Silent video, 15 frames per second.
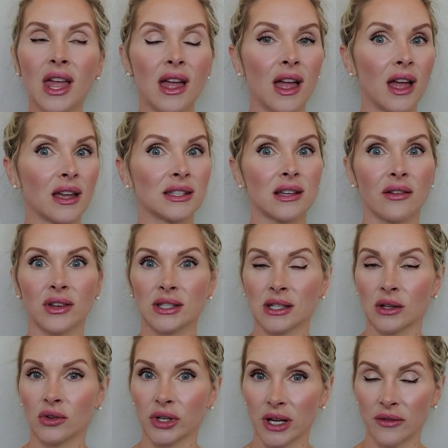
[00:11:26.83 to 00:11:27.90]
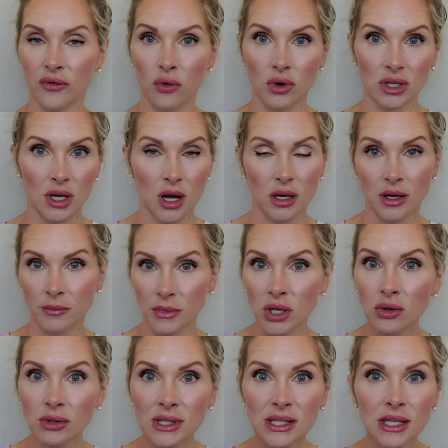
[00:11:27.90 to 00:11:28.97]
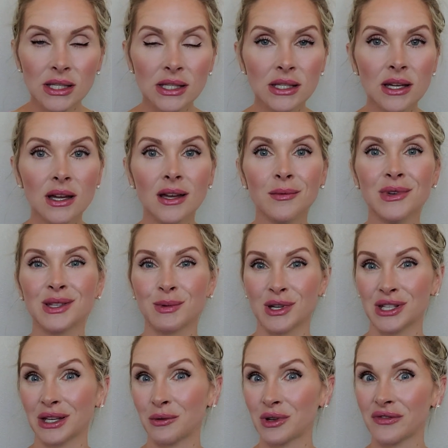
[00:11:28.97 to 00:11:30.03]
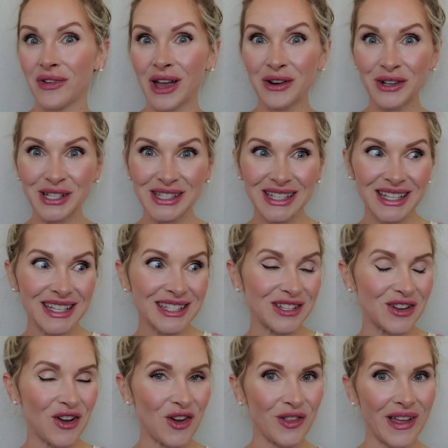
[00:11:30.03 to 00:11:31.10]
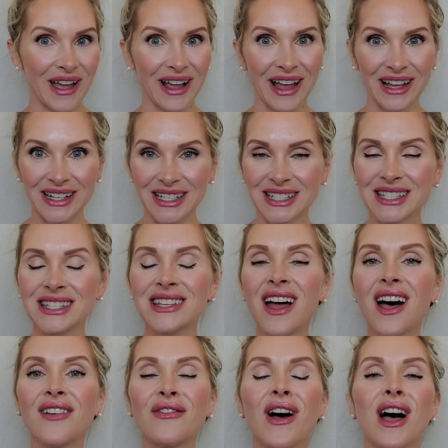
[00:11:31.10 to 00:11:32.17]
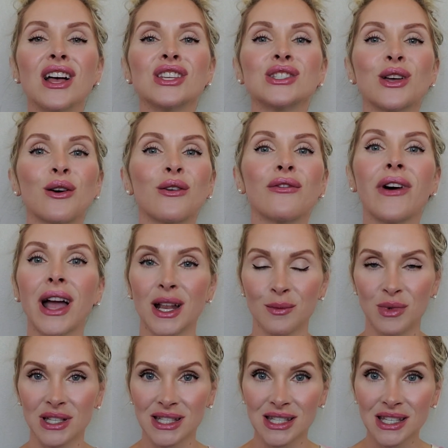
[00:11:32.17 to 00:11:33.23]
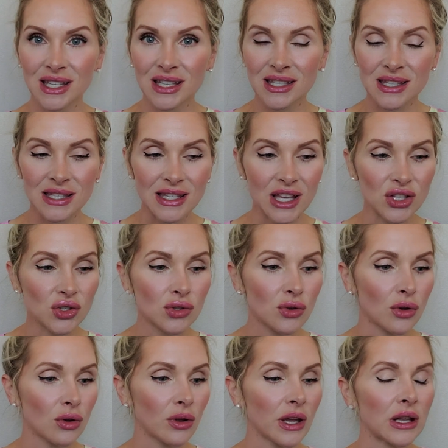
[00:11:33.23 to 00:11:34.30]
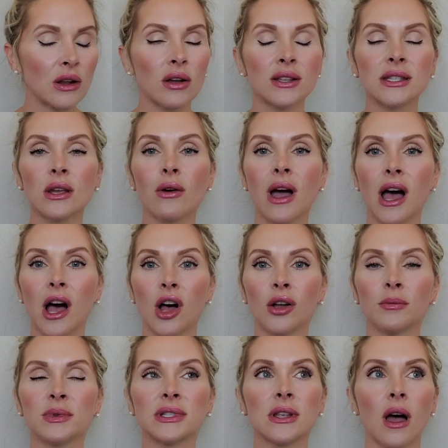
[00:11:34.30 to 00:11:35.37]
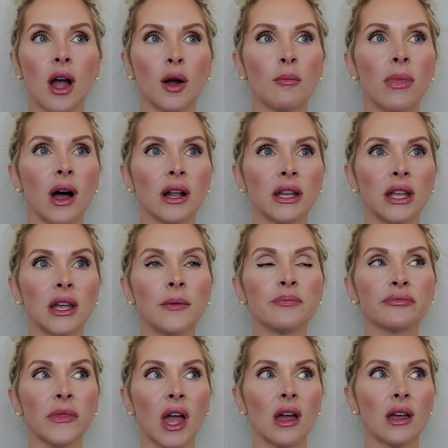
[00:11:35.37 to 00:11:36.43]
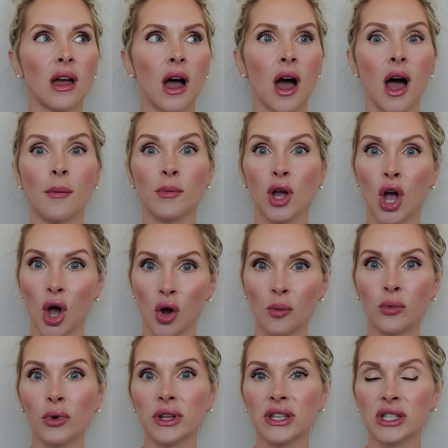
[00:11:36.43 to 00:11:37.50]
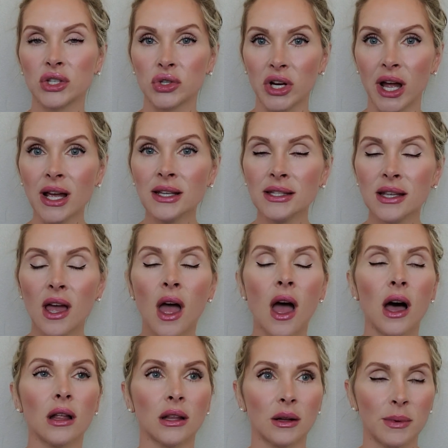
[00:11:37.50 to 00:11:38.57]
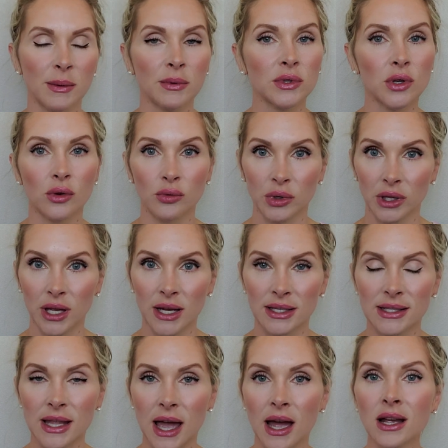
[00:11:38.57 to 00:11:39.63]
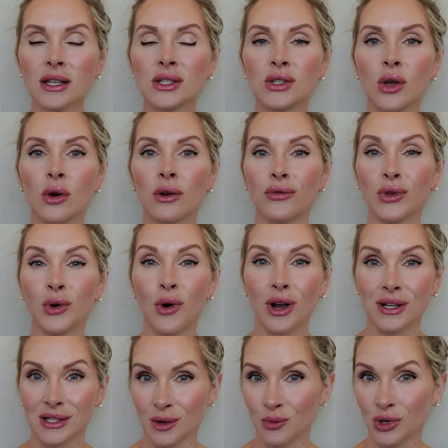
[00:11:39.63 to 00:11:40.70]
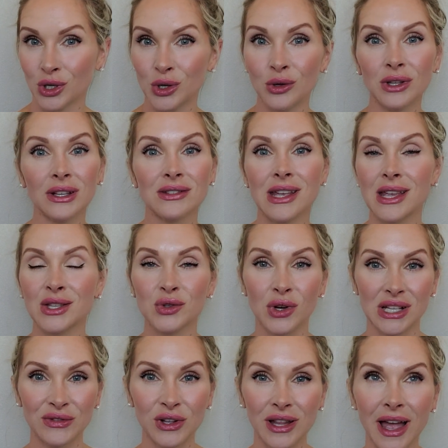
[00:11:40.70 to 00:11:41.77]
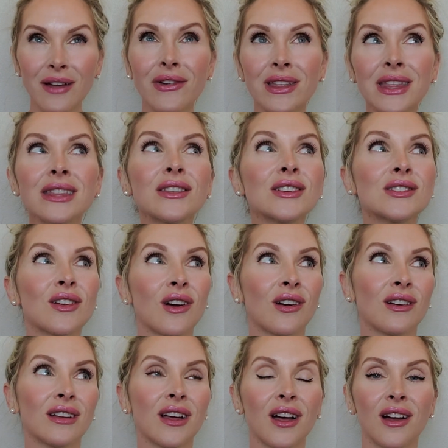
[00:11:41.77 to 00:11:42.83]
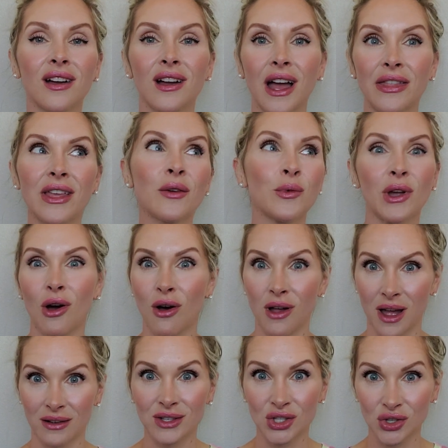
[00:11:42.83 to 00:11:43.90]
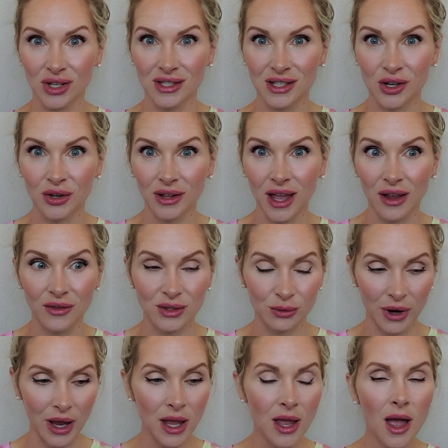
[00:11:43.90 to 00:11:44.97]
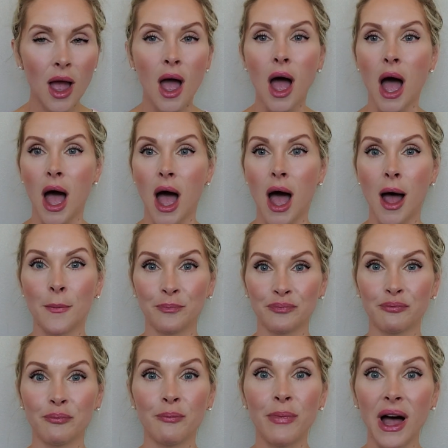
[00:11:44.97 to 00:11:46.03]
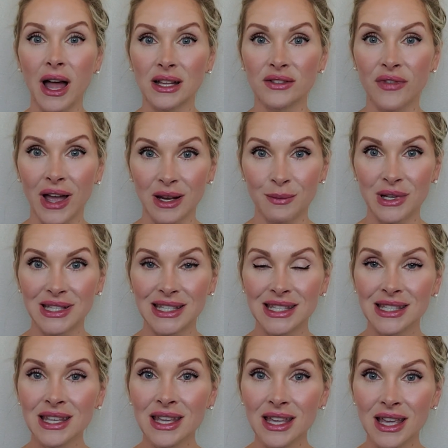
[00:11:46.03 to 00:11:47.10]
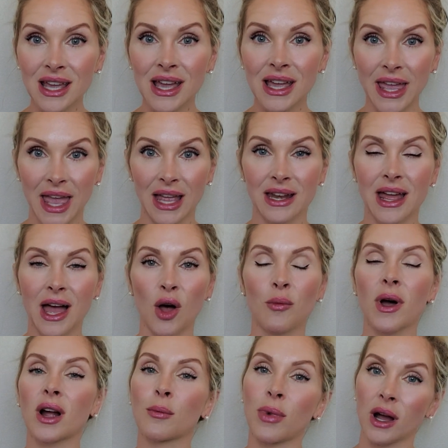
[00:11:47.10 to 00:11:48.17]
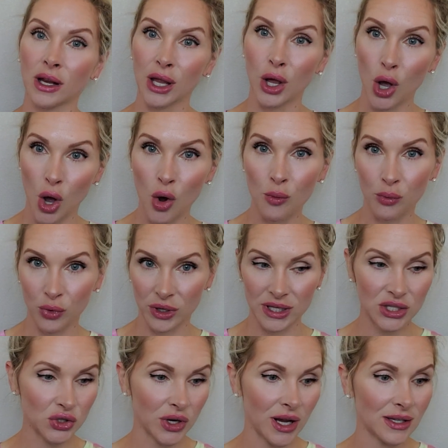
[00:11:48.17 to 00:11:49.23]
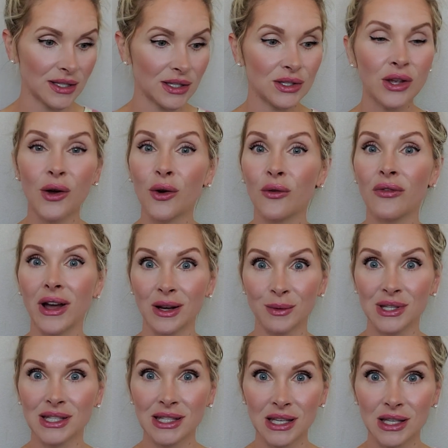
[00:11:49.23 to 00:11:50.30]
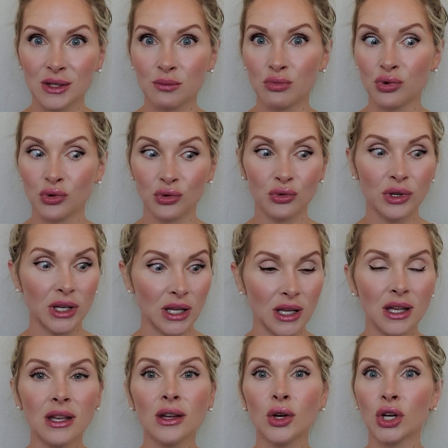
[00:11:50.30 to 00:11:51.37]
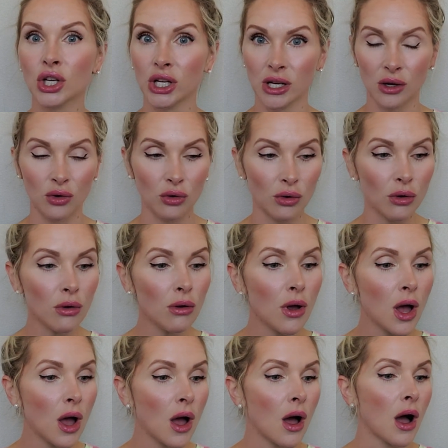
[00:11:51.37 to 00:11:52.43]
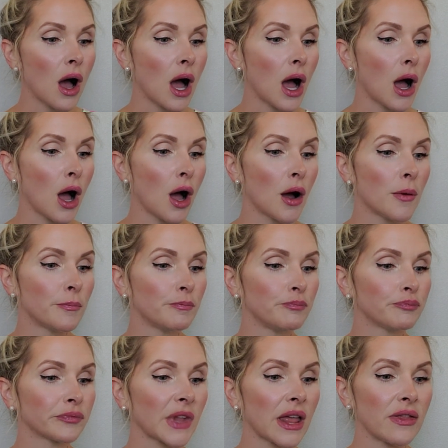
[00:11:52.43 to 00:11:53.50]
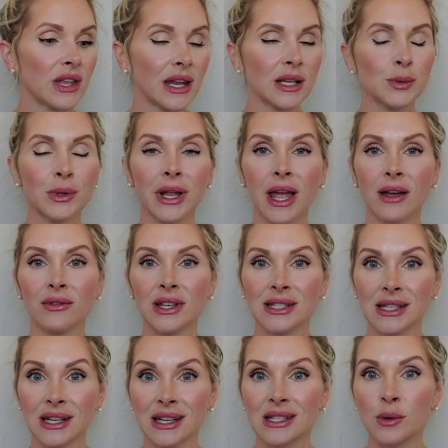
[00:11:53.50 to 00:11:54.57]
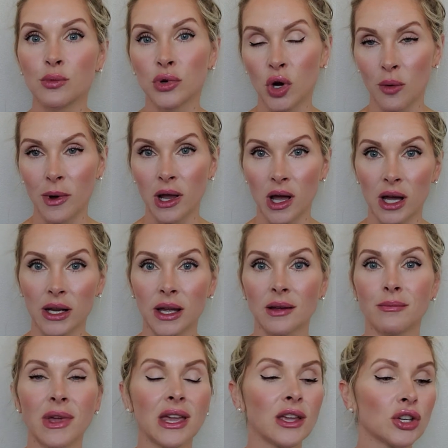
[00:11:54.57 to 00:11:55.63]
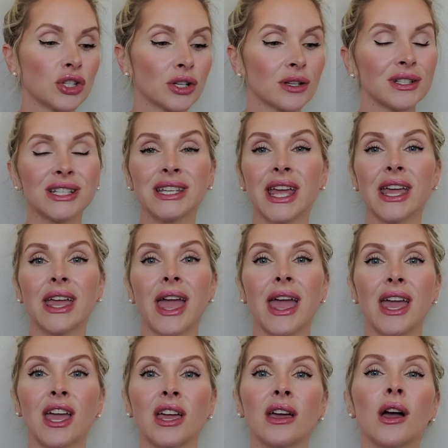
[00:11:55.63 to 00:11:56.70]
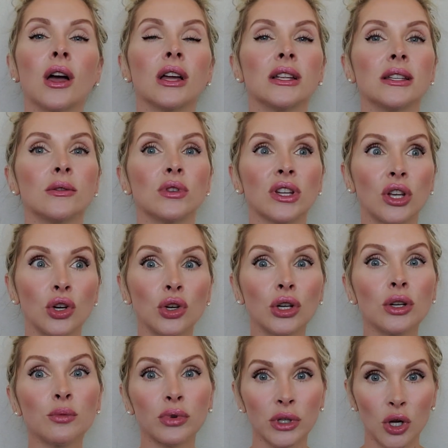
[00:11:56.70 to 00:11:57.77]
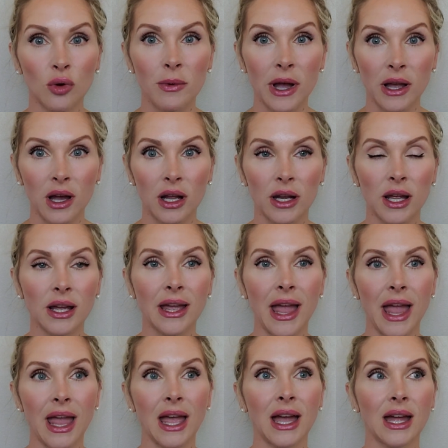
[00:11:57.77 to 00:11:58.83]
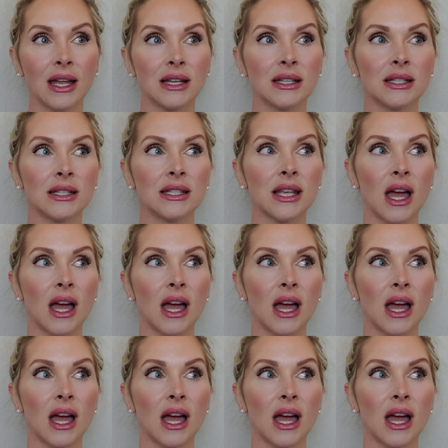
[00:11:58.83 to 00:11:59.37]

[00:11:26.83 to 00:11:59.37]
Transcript: is obviously great for our immune system, especially with viruses and all that kind of stuff. So vitamin C is essential. It also helps our body cope with stress. A lot of people don't realize that. So if you are someone who lives a stressful life, I think we all have stress in our lives, right? But vitamin C can help our body cope with stress. So vitamin C is pretty critical. The next one I have listed is a probiotic. Making sure to take a good probiotic, and